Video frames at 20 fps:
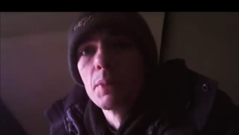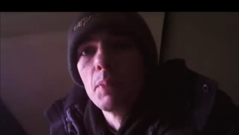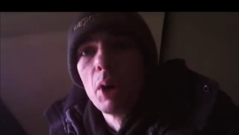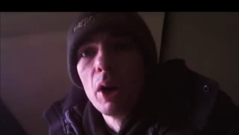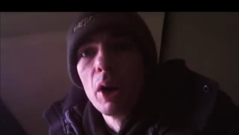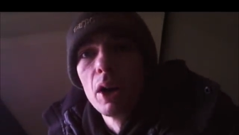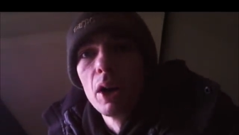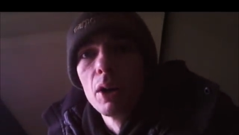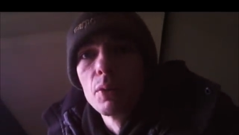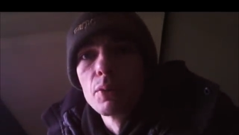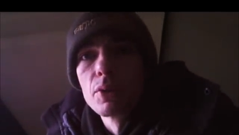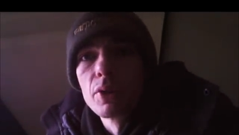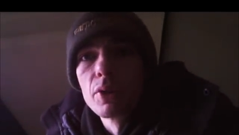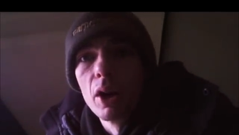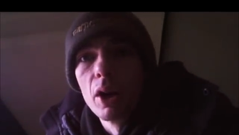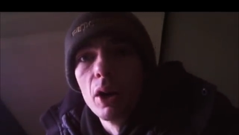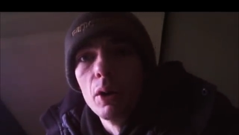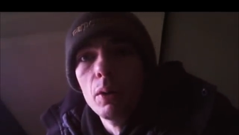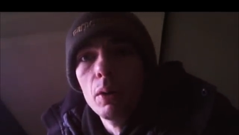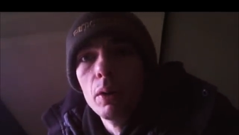to my old
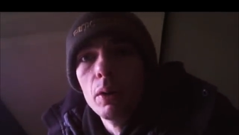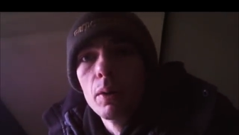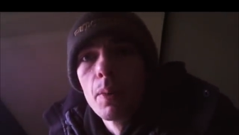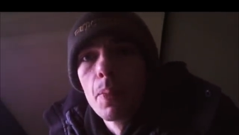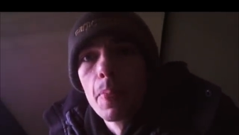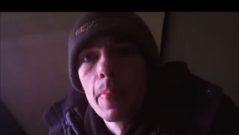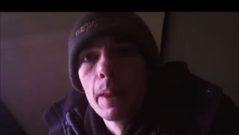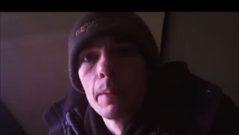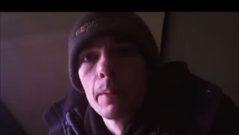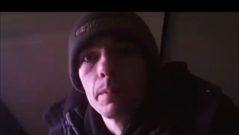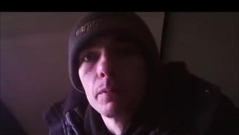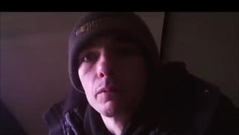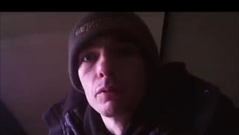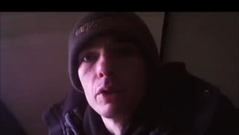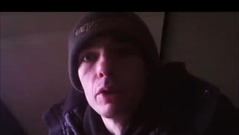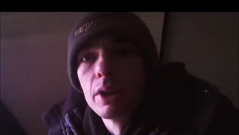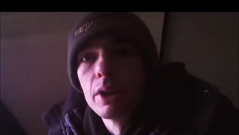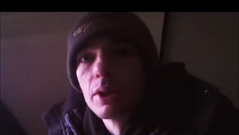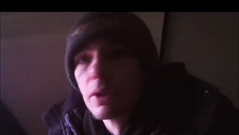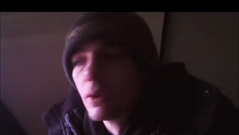style
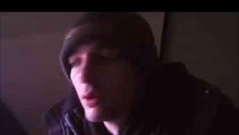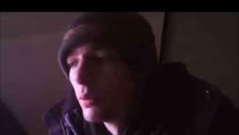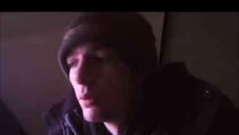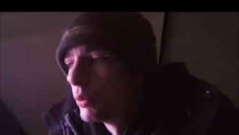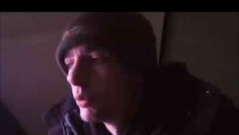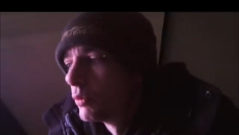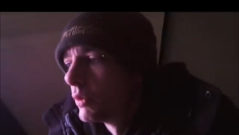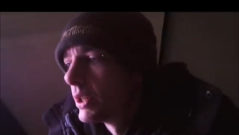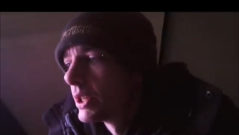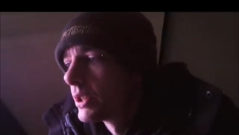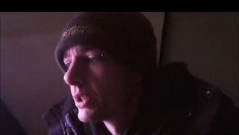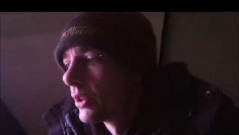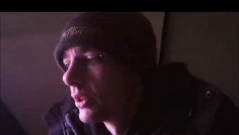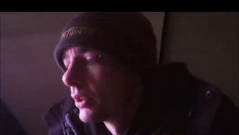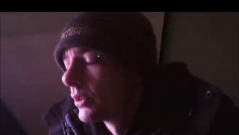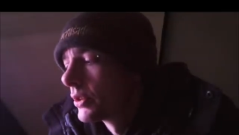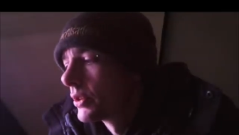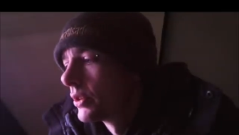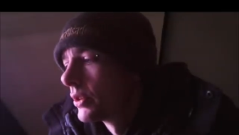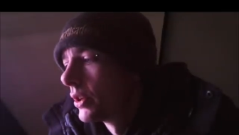rigs, normal rigs,
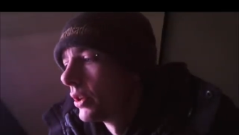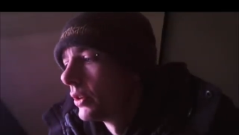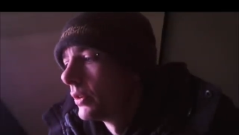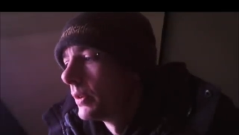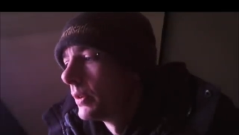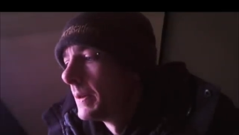not this knot